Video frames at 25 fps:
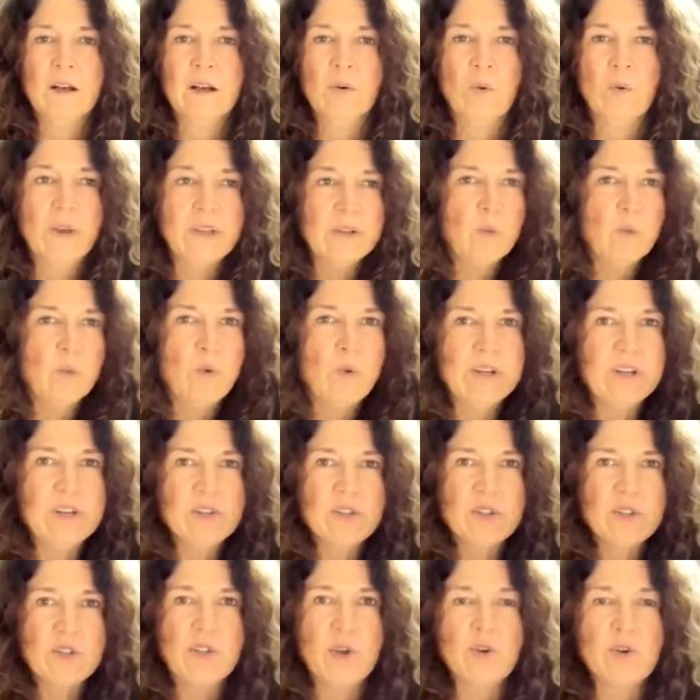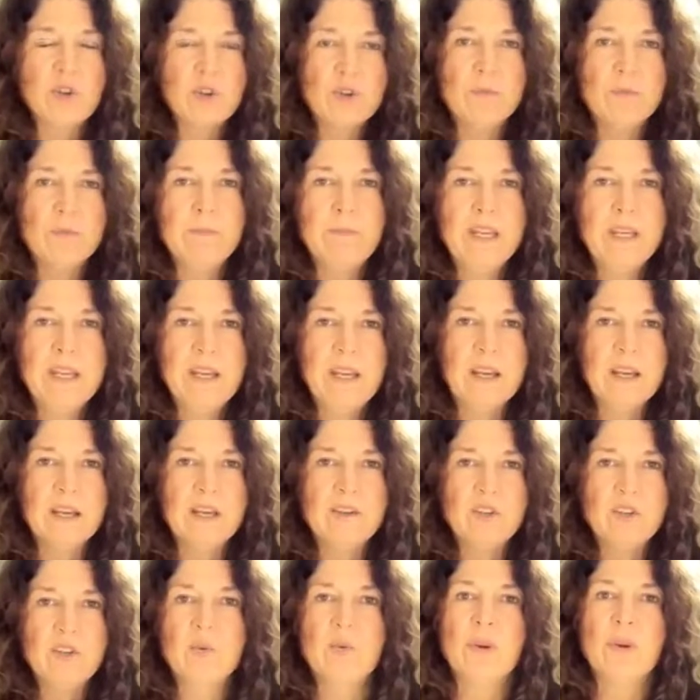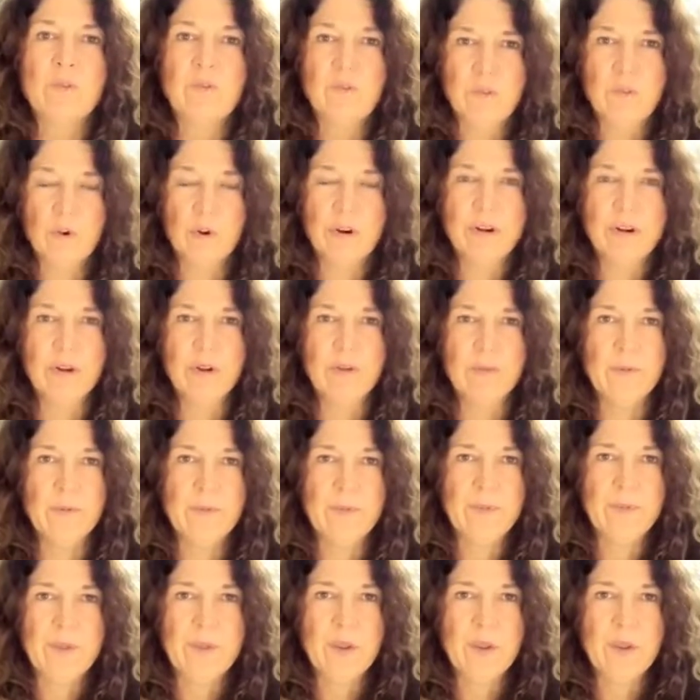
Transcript: What is social media doing for you?